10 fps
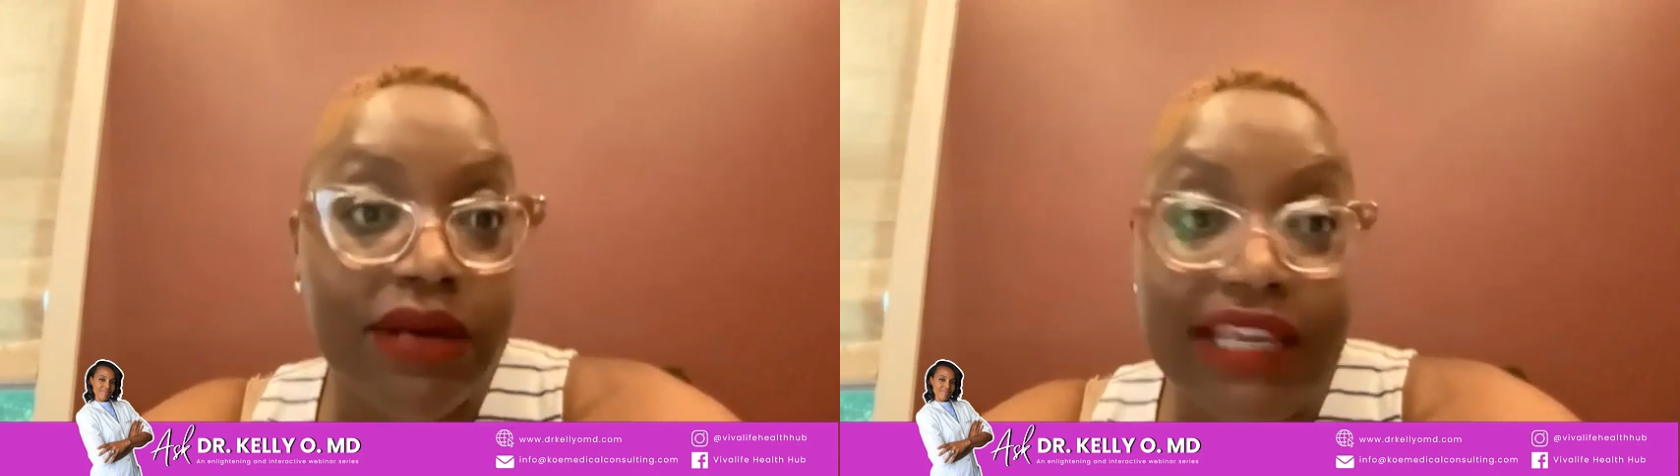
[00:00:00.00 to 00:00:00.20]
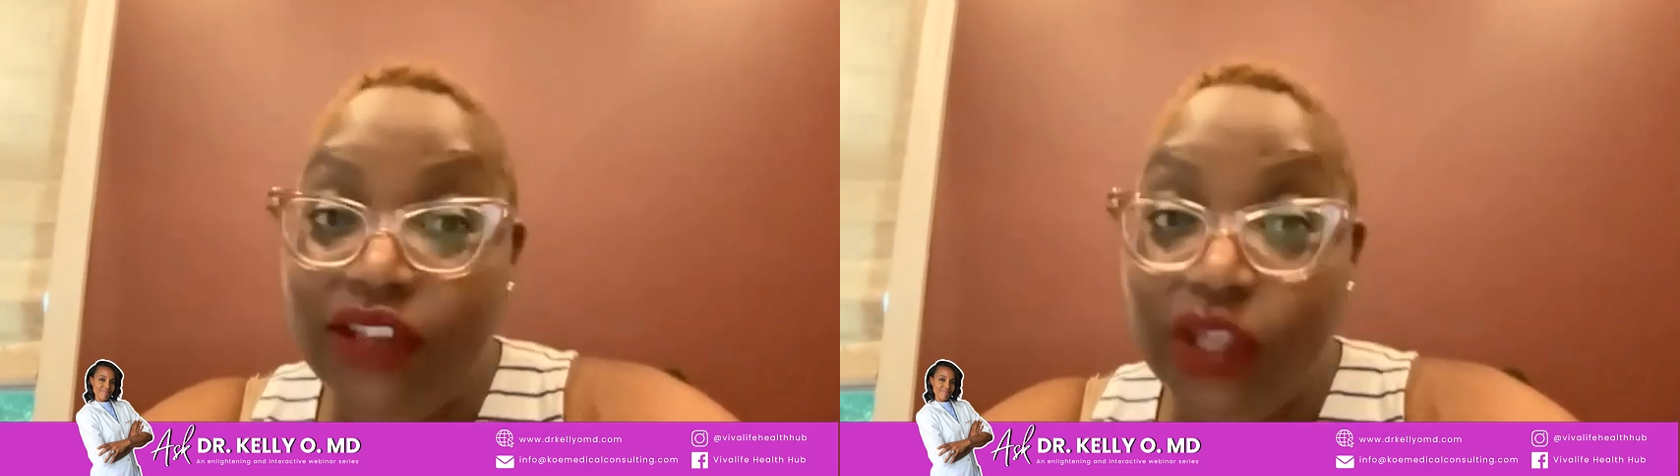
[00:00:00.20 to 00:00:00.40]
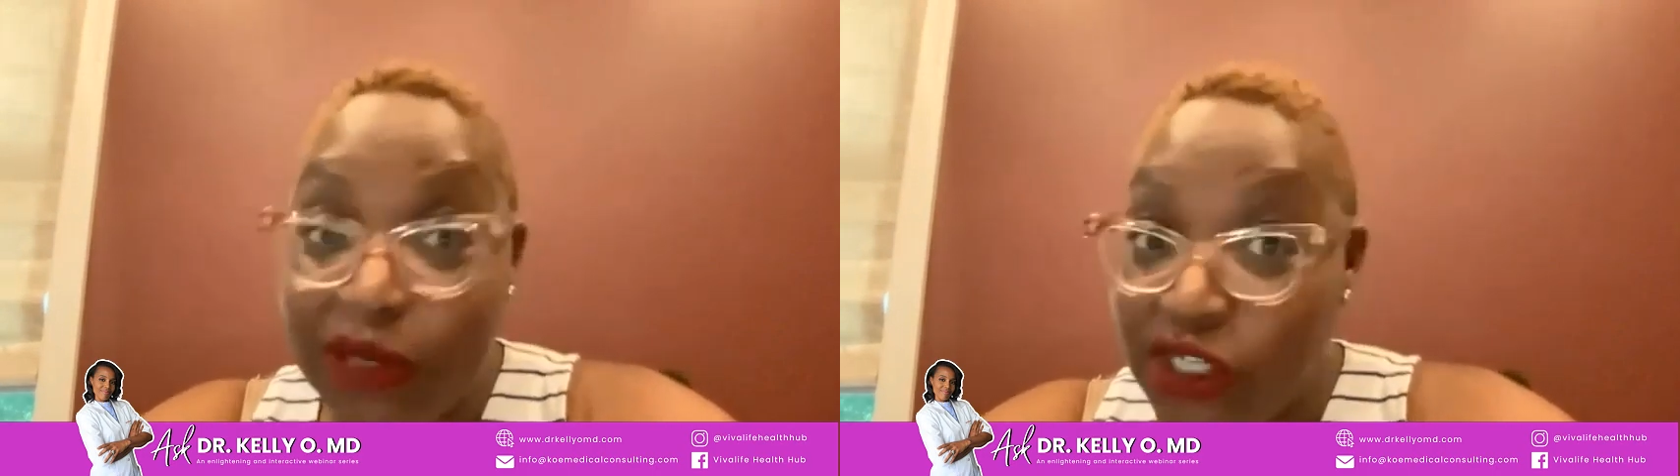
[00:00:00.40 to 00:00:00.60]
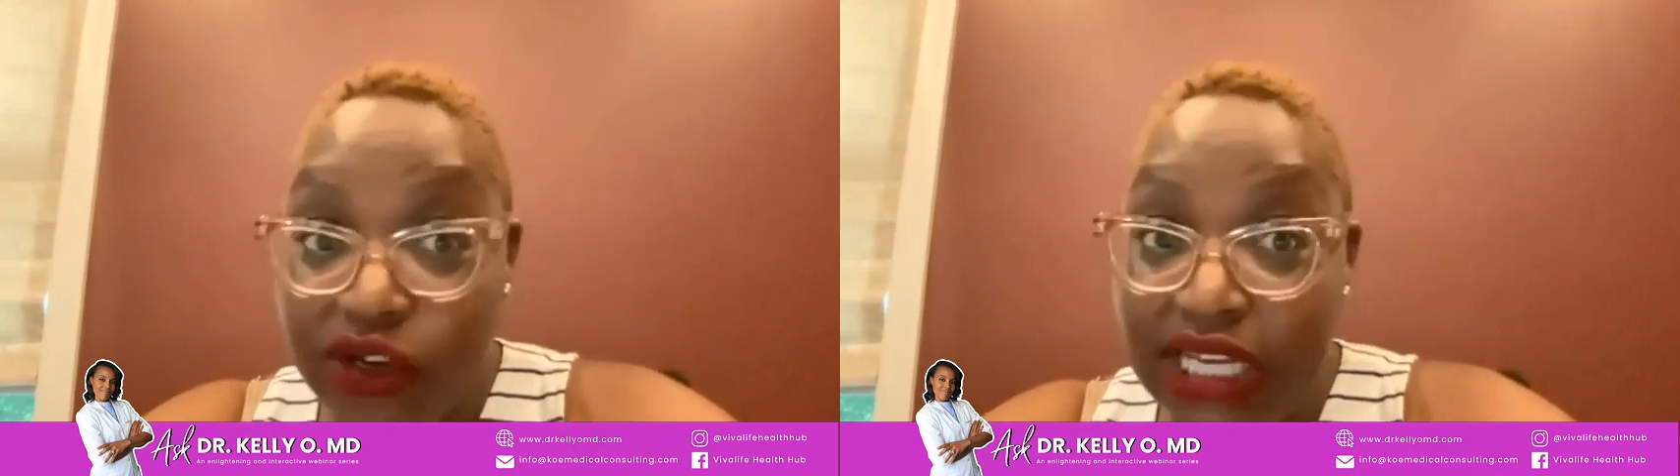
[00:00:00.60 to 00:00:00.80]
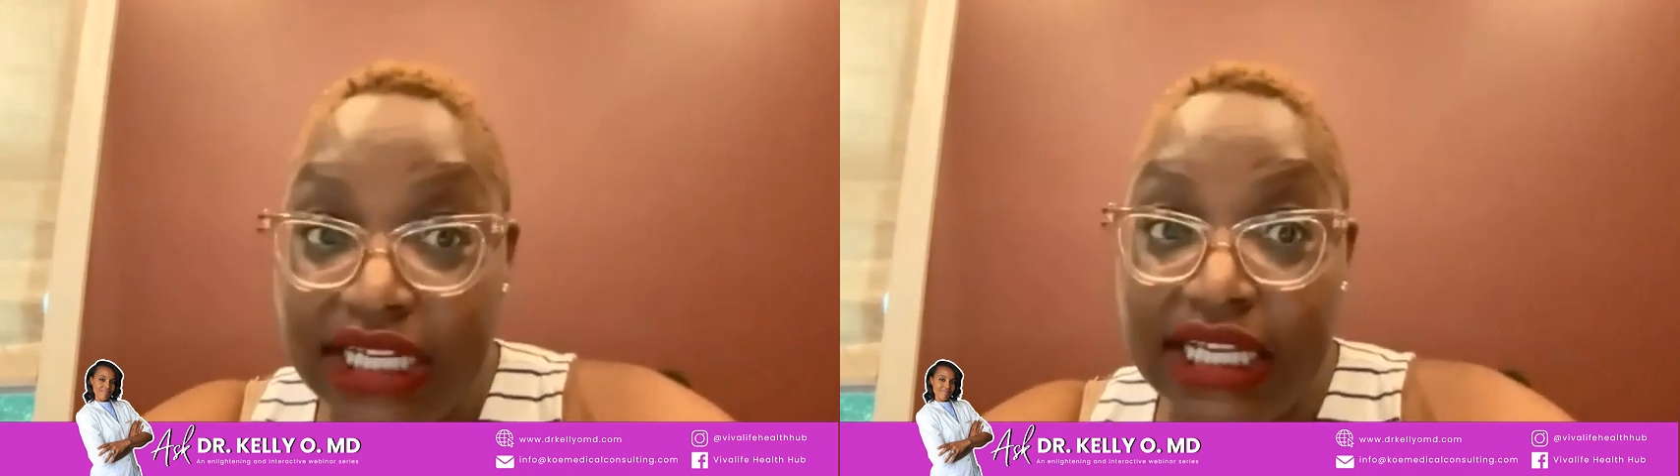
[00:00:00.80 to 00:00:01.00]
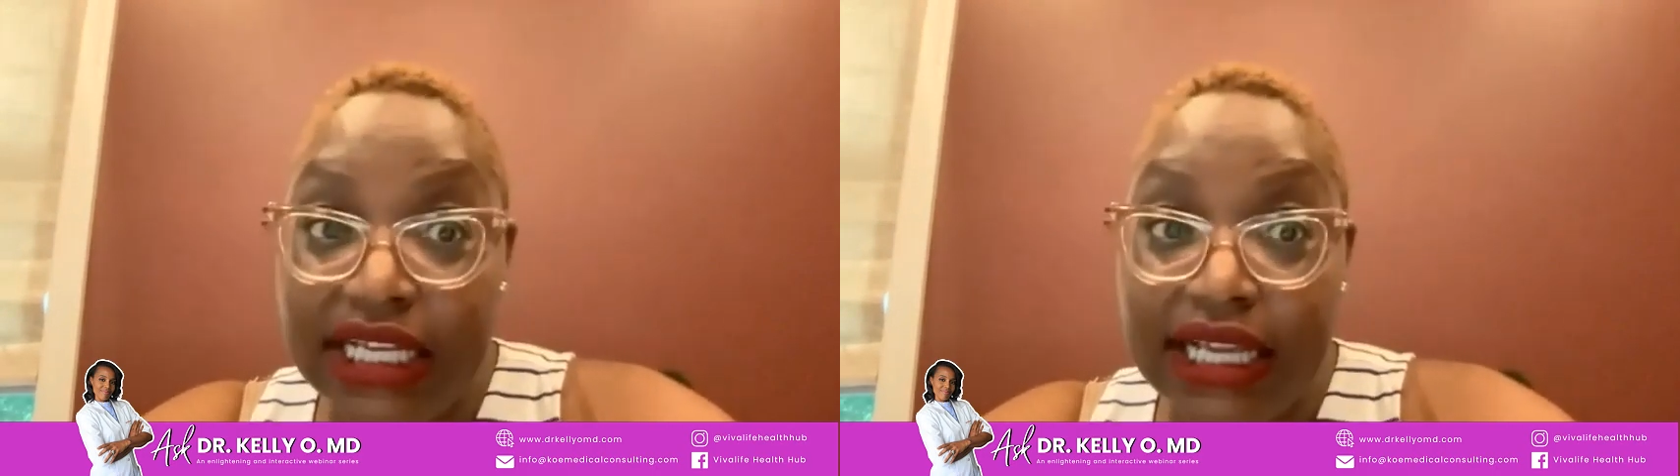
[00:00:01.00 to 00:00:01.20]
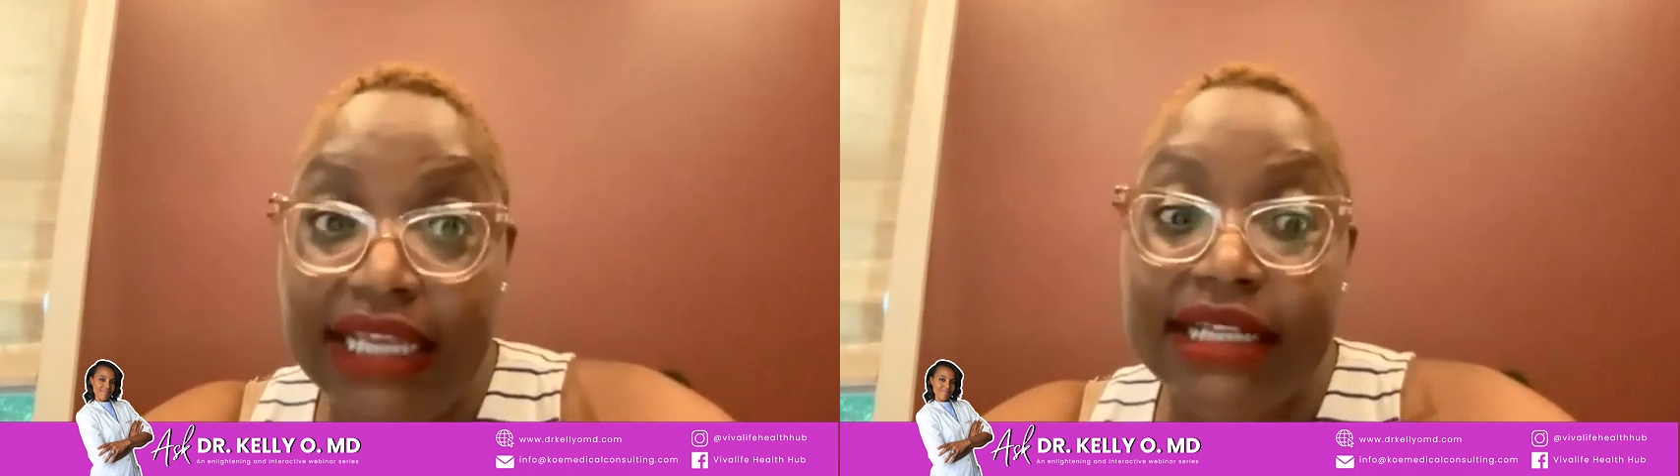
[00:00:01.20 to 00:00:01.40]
even though we treated it, and